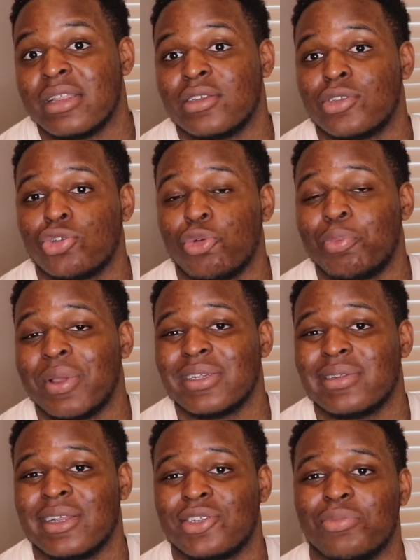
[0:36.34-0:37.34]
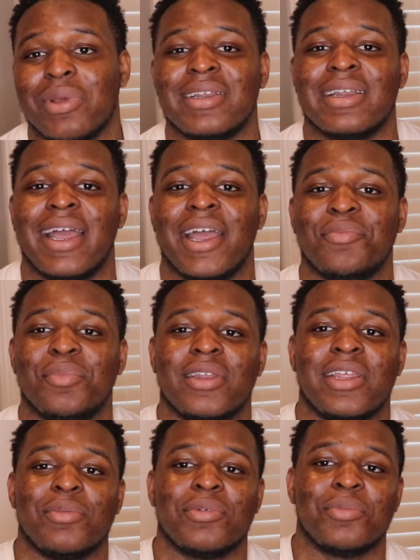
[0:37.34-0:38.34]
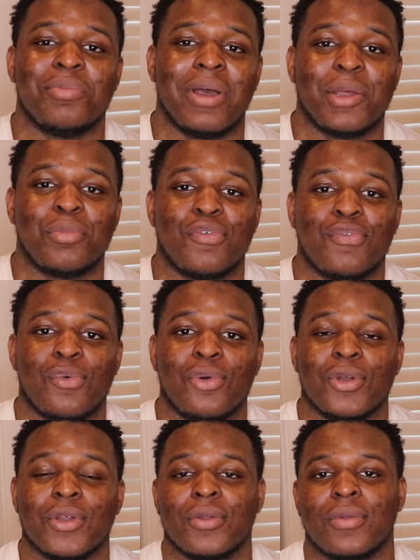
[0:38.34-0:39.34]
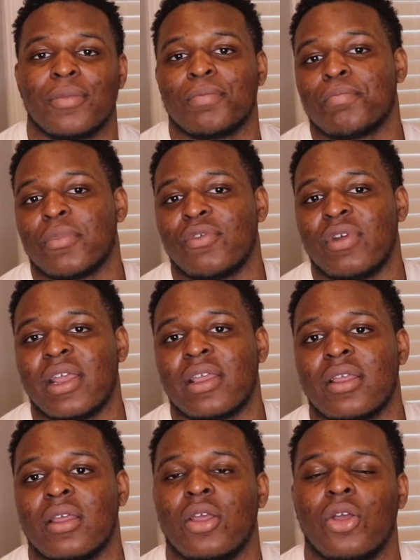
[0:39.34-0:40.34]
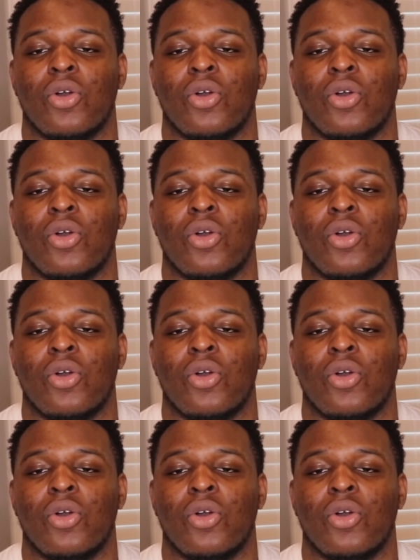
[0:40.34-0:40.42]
the toothpaste that you might not have been able to buy before, right?